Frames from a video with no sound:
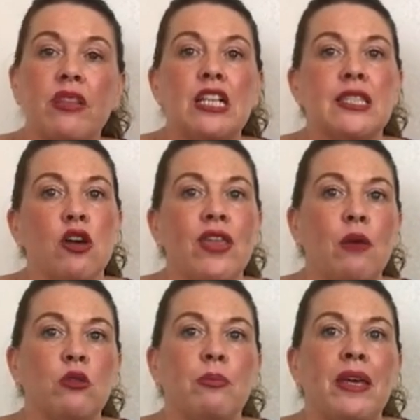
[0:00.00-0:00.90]
so
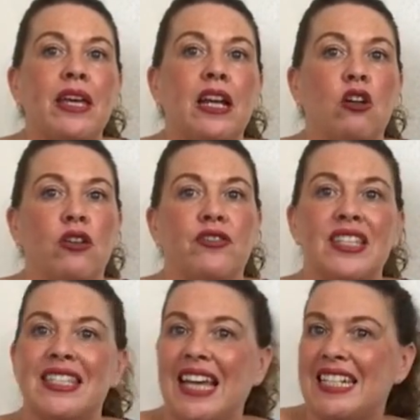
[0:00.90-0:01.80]
that would be a lot of the
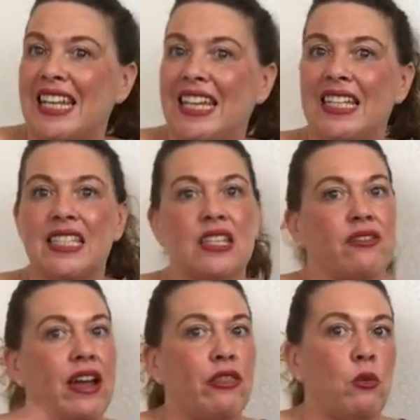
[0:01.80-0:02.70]
sateens
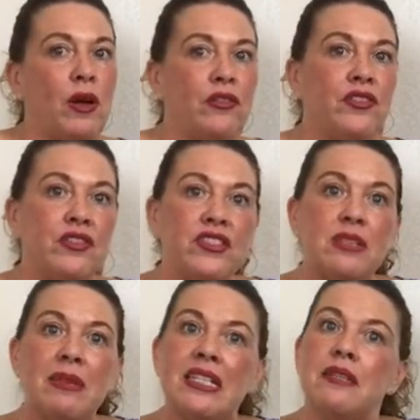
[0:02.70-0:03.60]
around the
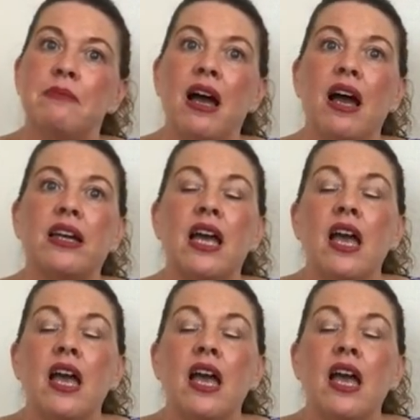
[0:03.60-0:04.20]
150 meter mark,